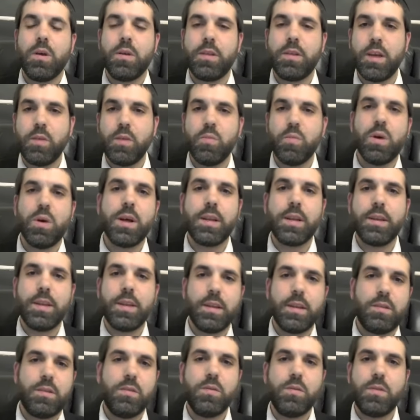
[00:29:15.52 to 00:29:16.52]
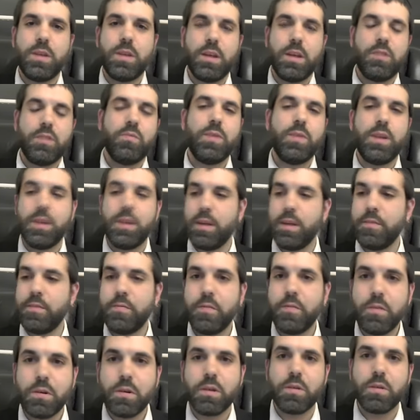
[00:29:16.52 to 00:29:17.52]
day one, day two, day three, day
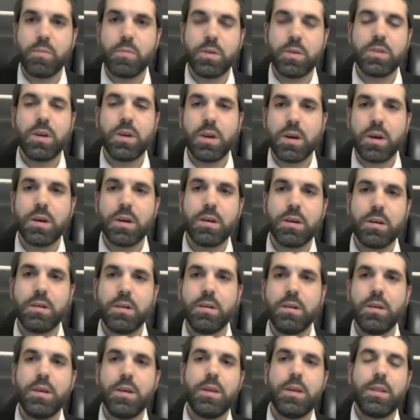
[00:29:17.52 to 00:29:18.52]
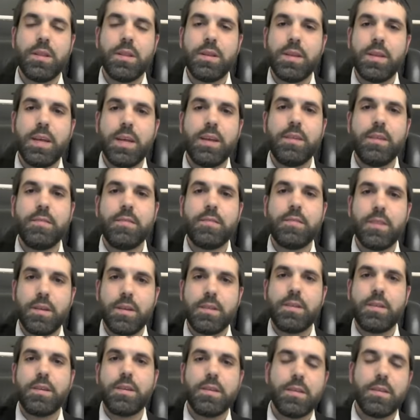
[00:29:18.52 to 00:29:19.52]
four, which are the days
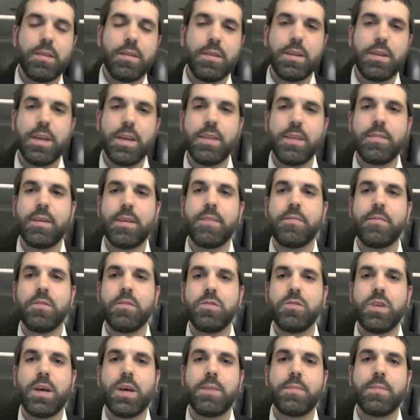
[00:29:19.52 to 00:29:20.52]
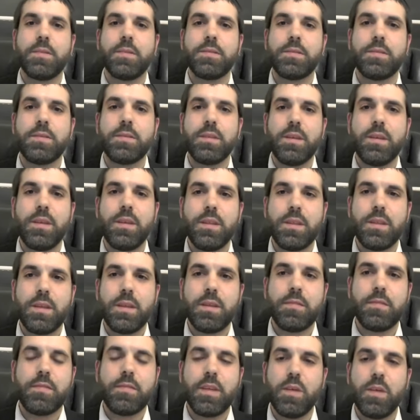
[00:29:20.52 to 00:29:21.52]
and the days after Shabbos. That
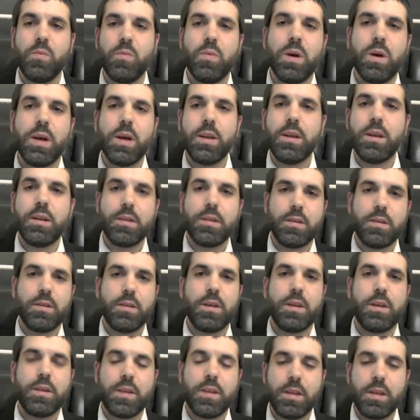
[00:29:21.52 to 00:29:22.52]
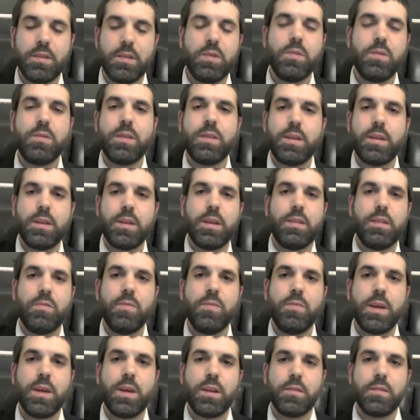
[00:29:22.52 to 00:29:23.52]
it's day one until and day two, then day
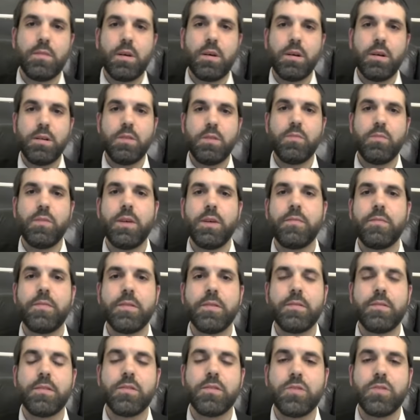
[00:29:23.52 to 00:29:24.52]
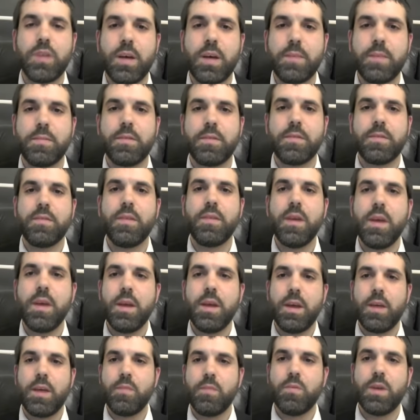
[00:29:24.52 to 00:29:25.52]
three, and it's all in reference to Shabbos.
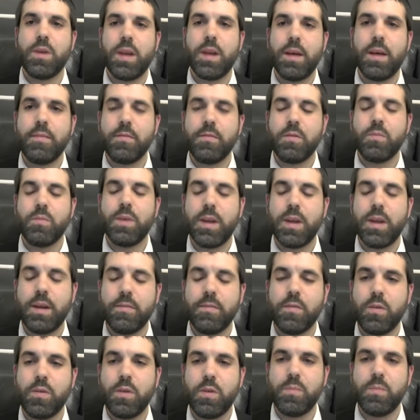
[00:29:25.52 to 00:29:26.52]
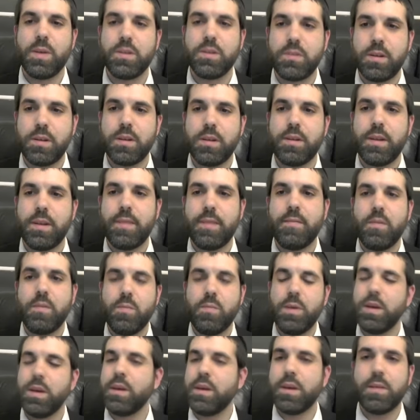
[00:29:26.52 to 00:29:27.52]
And whatever, whenever we mention a day of the
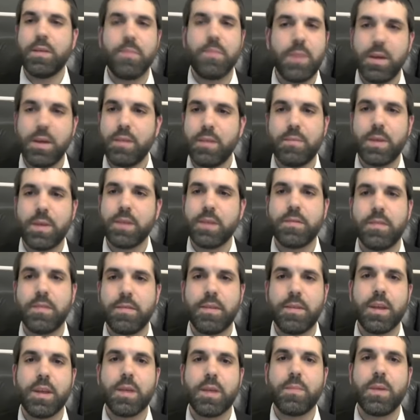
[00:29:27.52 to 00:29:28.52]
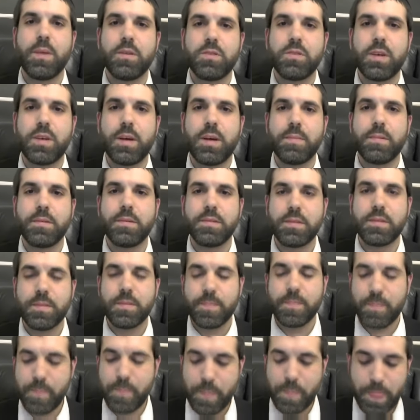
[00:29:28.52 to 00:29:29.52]
week, it, ma- it makes us think about Shabbos.
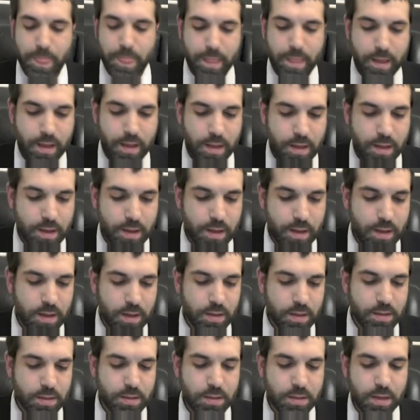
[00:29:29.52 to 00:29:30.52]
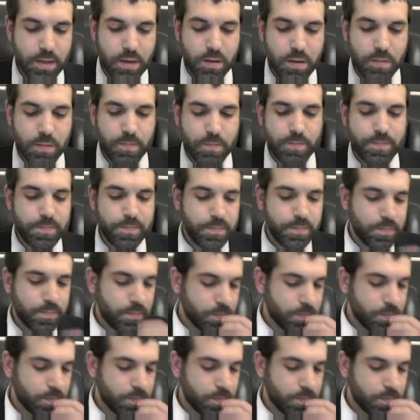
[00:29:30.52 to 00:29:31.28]
So